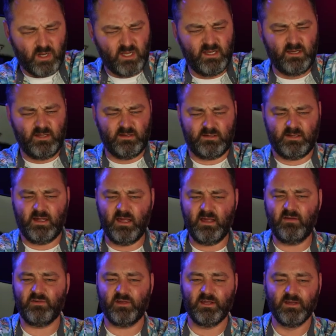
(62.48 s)
it is
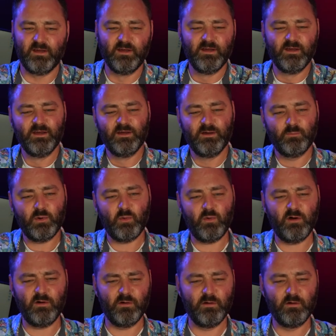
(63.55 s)
heavy. But wow,